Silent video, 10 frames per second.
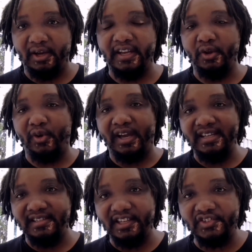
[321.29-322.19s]
And
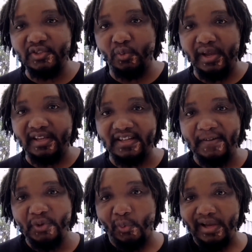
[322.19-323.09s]
organization works
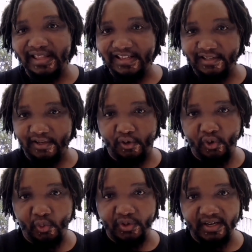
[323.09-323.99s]
where there is a
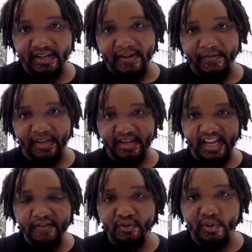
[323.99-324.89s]
code that
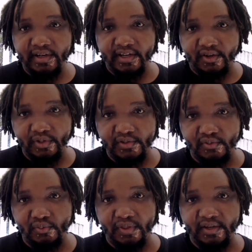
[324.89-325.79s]
everyone agrees
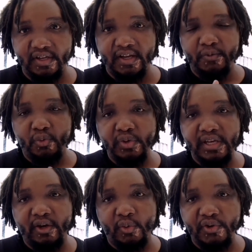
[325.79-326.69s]
to, that we
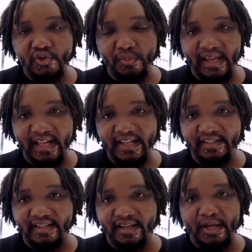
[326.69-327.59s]
are going to be held